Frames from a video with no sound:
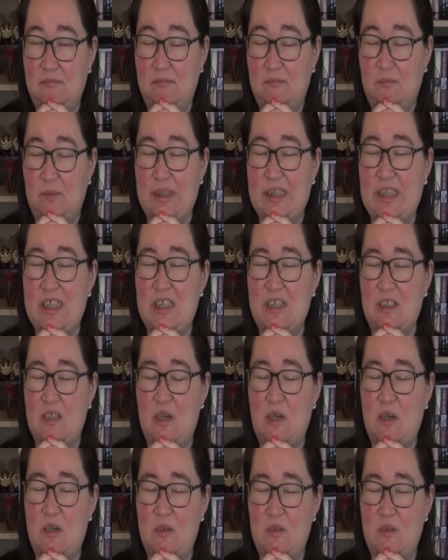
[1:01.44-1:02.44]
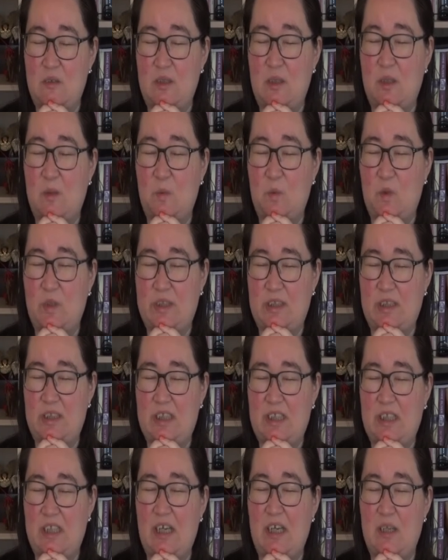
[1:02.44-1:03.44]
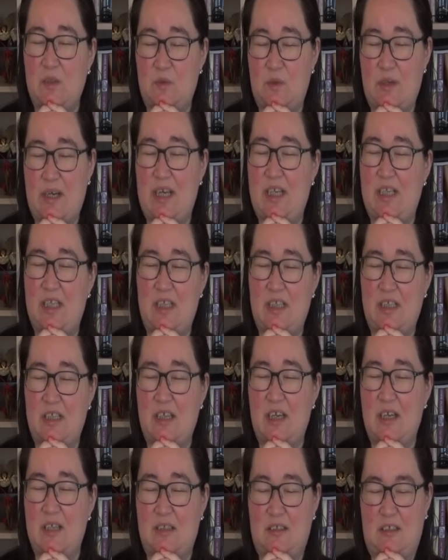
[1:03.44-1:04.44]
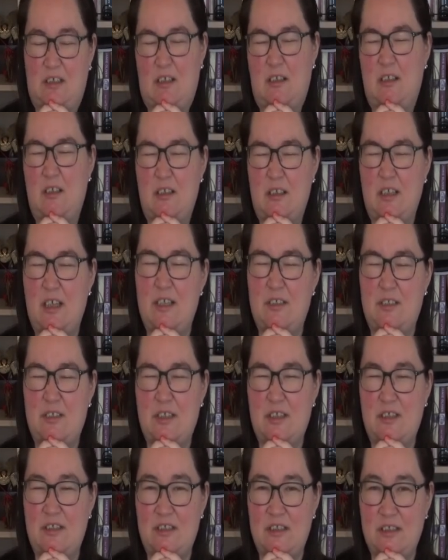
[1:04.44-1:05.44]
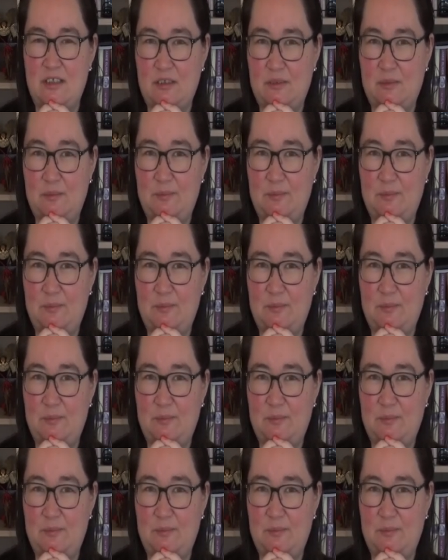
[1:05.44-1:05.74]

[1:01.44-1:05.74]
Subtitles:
When it's cold and windy and raining and dark outside,